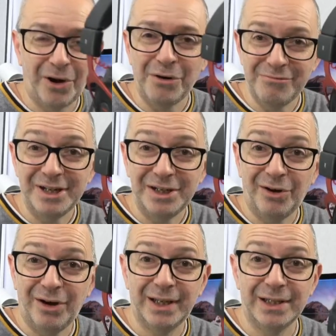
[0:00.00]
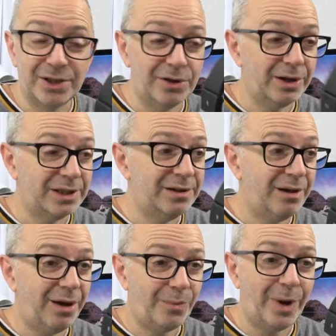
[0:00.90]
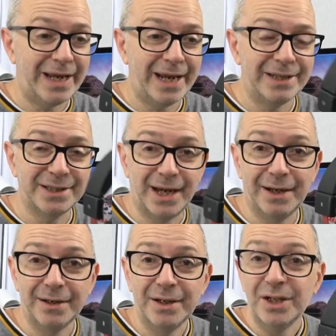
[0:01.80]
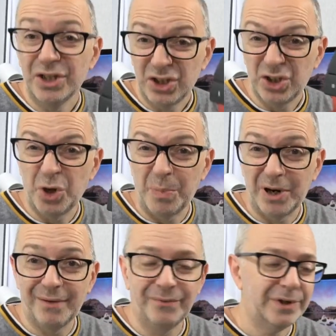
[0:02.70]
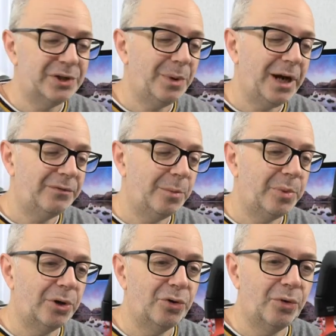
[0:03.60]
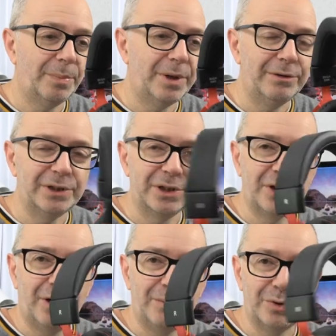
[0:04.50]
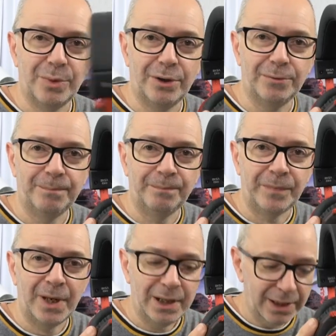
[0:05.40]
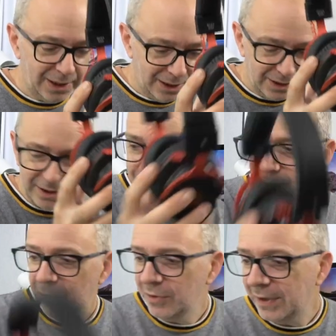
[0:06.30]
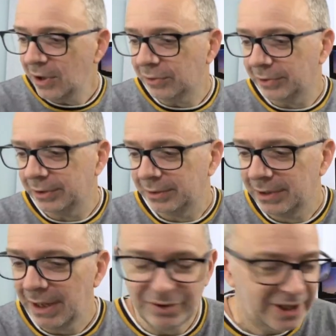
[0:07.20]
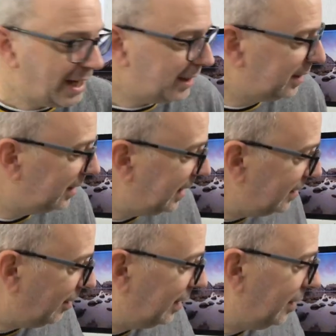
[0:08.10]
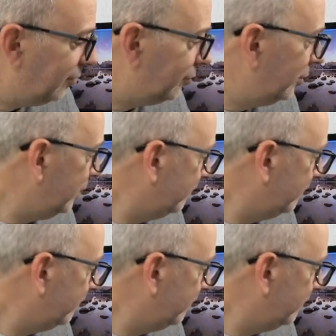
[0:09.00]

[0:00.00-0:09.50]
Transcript: I really like it. It's a nice lightweight headset, super comfy to wear for prolonged periods of time as well. So moving on, that was the EKSA E900.